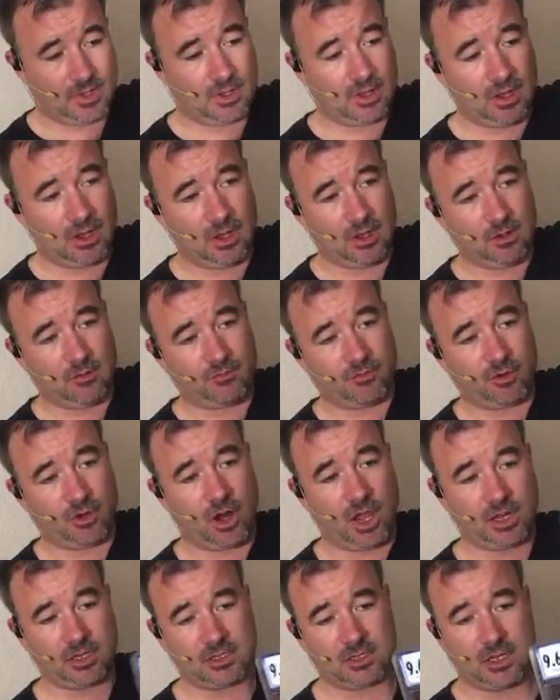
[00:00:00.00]
for a
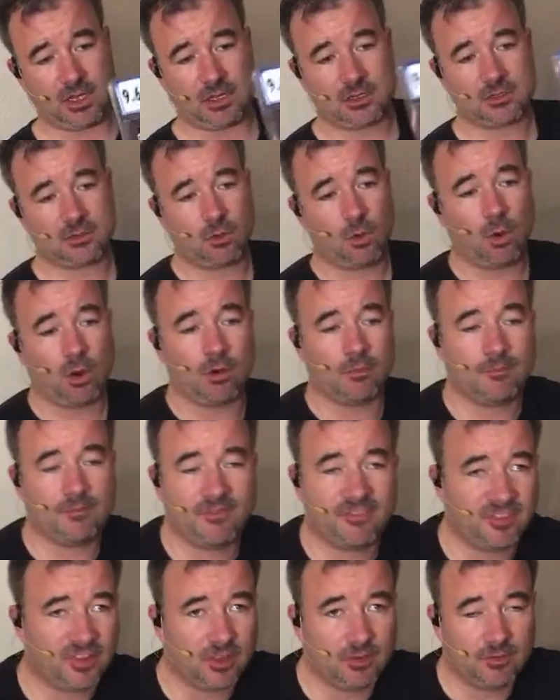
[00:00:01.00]
9.6, or
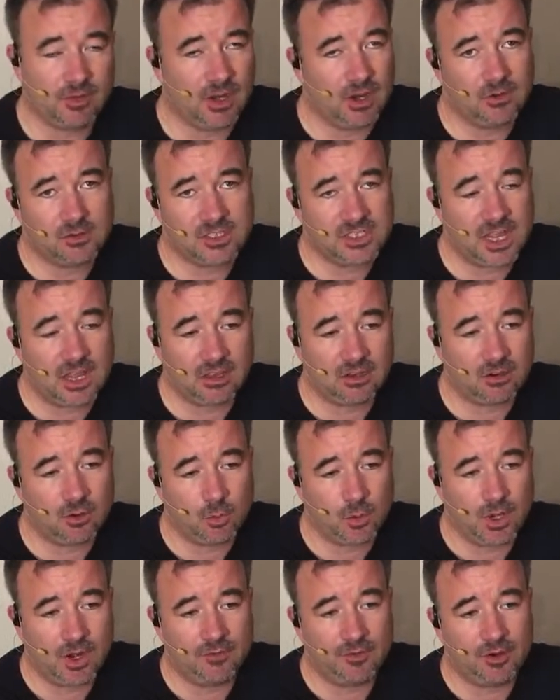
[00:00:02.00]
sell it or
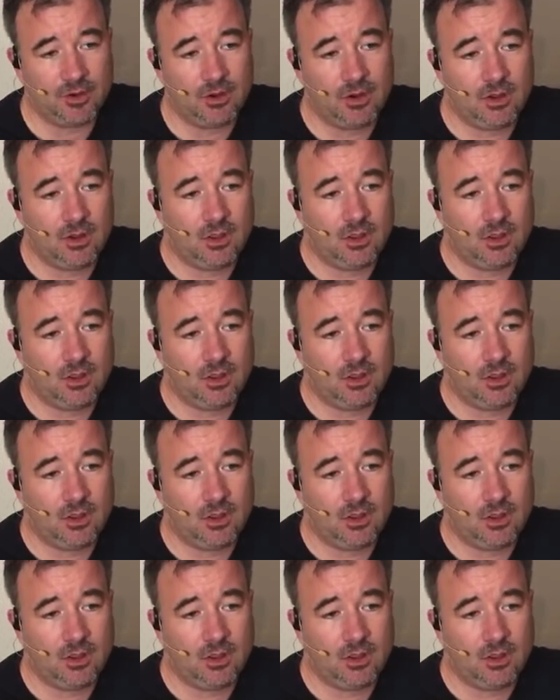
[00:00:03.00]
whatever.